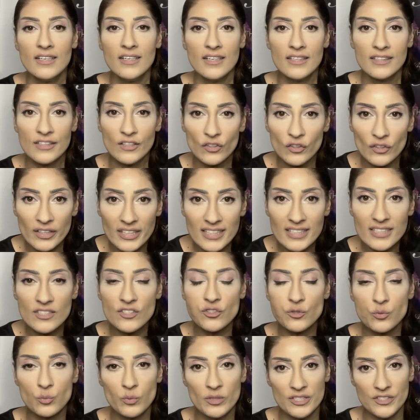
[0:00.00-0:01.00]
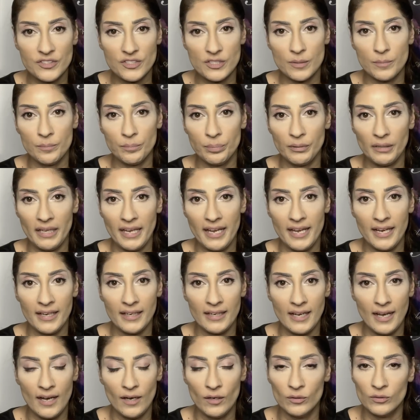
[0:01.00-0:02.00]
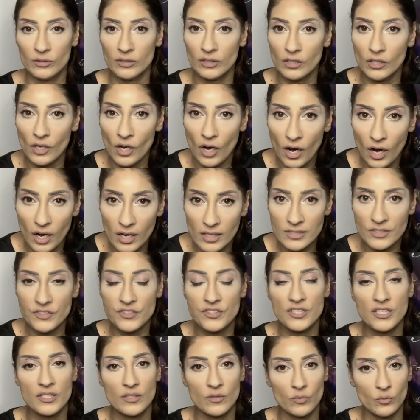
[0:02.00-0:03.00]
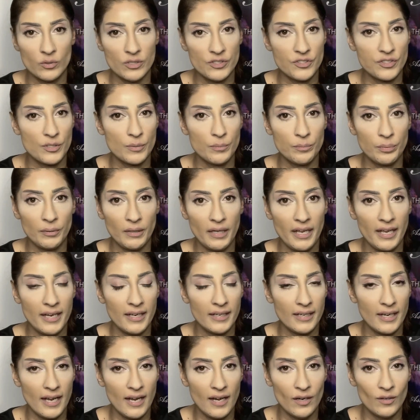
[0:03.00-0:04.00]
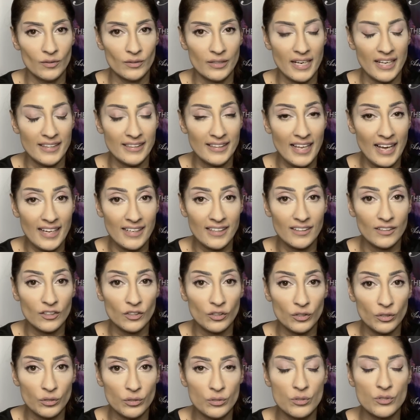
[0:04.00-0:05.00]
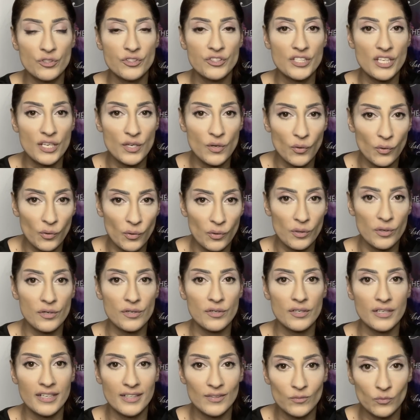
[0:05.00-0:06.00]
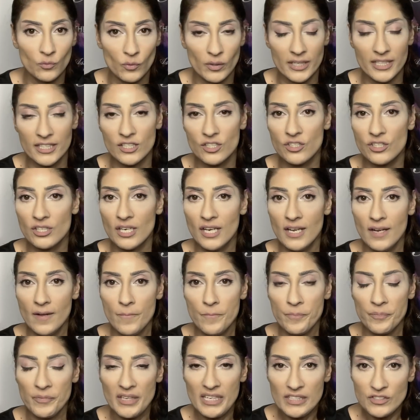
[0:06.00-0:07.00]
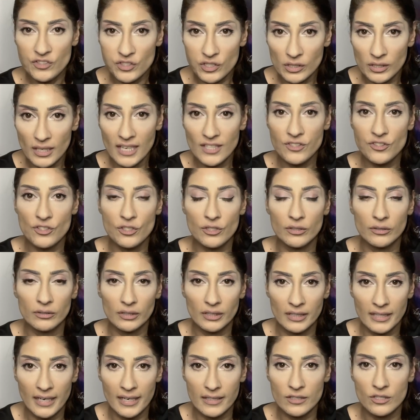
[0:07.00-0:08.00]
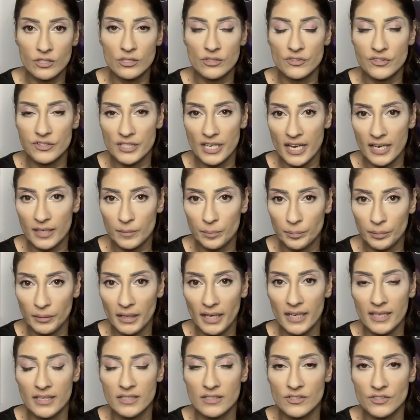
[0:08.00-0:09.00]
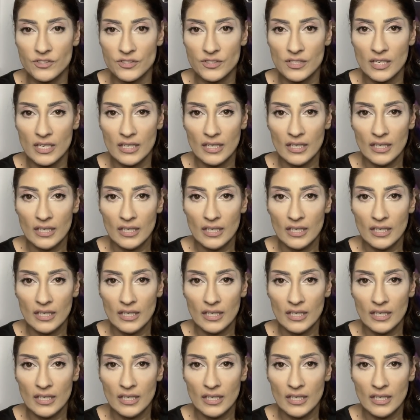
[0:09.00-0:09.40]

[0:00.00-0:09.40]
there is wisdom playing out, constant wisdom playing out, and that includes the order in which the celestial connections take place.